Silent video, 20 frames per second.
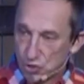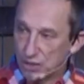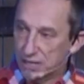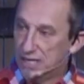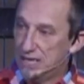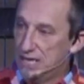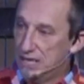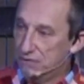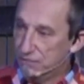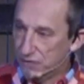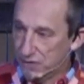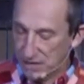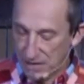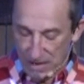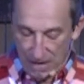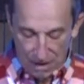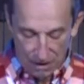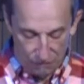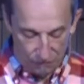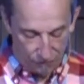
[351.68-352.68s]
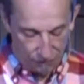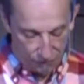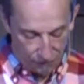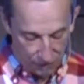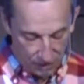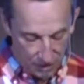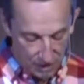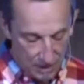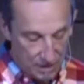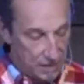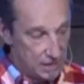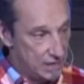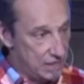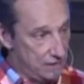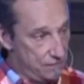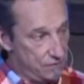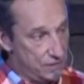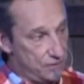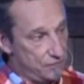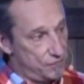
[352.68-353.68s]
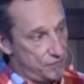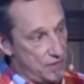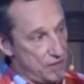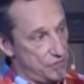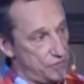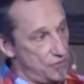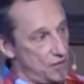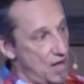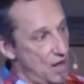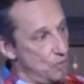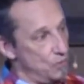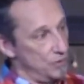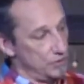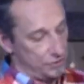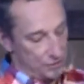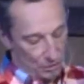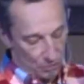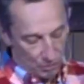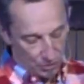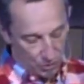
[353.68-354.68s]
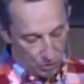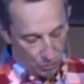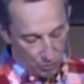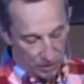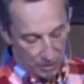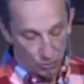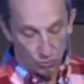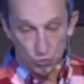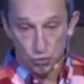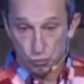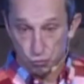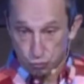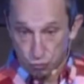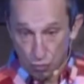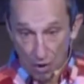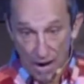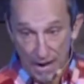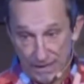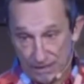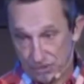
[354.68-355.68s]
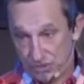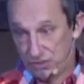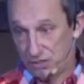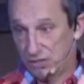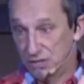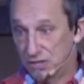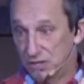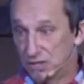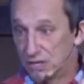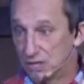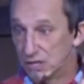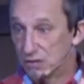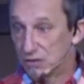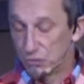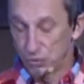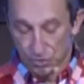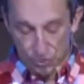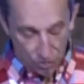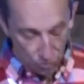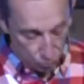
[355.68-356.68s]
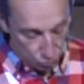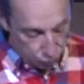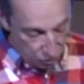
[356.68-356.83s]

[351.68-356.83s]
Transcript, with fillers: So even if even if they thought what they were doing was right, was the